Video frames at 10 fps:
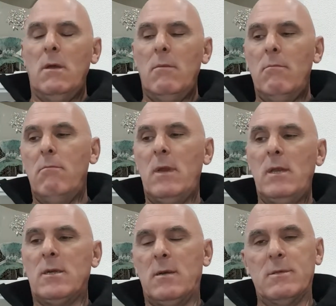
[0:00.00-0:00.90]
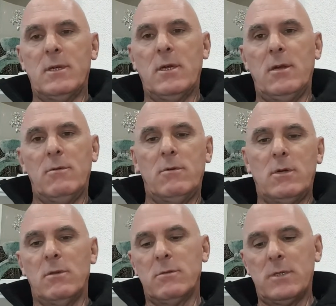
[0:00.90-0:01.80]
Many times when I go to a
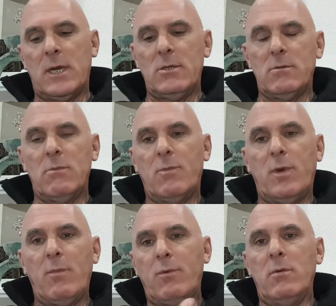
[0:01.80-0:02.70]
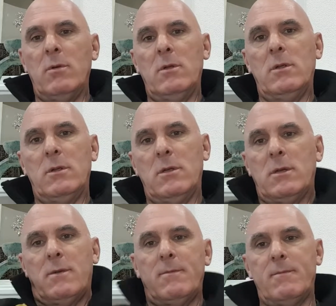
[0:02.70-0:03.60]
consultation with people,
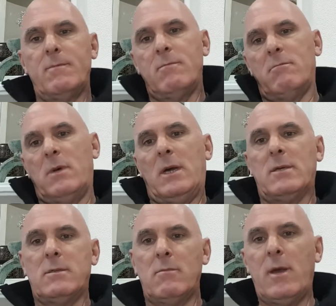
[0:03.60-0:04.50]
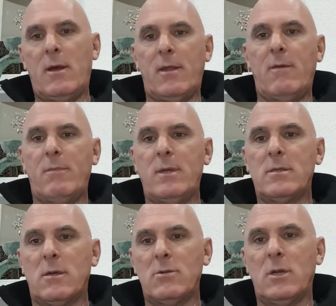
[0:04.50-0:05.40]
I ask them how they've been
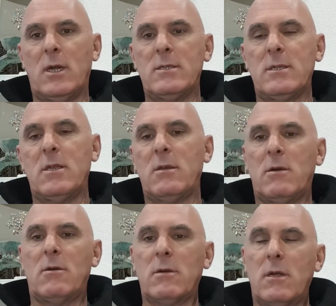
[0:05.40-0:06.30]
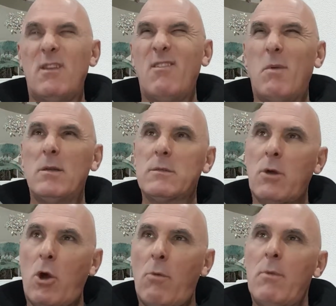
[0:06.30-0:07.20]
socialising their dog, and the most
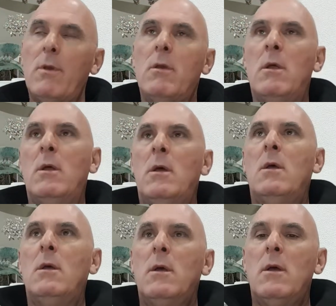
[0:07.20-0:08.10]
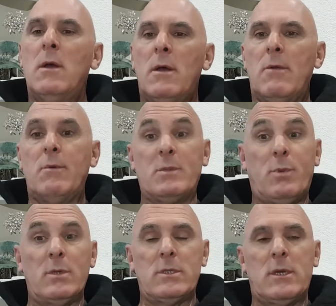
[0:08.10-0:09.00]
common
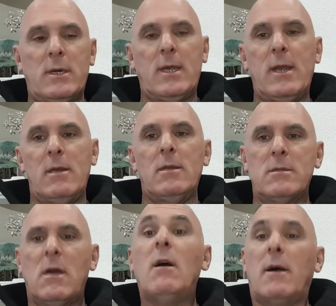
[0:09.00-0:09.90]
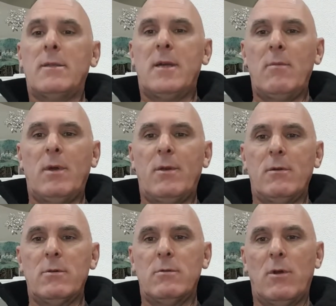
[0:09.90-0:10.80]
response that I get is I take my
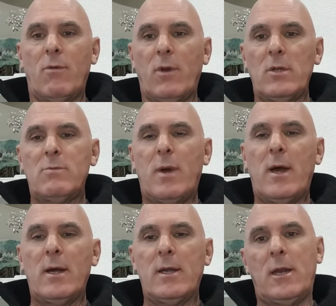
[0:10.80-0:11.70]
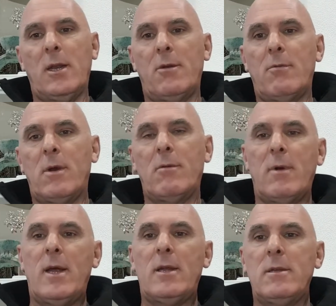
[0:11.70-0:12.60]
dog to an off-leash park and I let it run
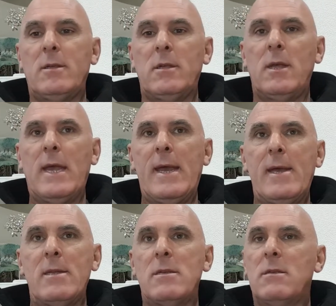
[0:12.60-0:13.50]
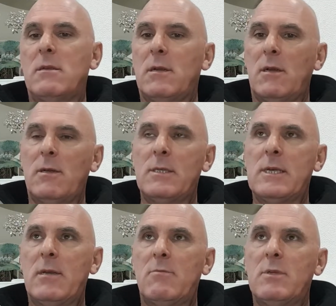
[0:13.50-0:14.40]
around and it learns
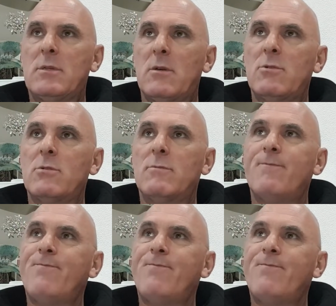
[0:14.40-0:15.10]
how to be social.